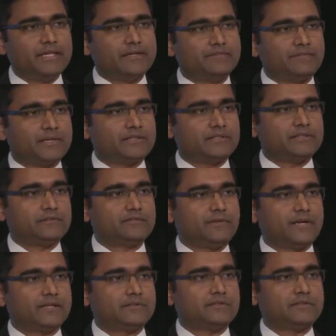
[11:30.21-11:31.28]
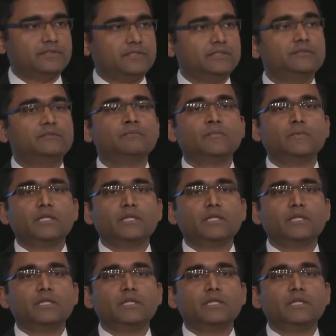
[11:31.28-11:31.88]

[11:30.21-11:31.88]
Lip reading: effective vaccine,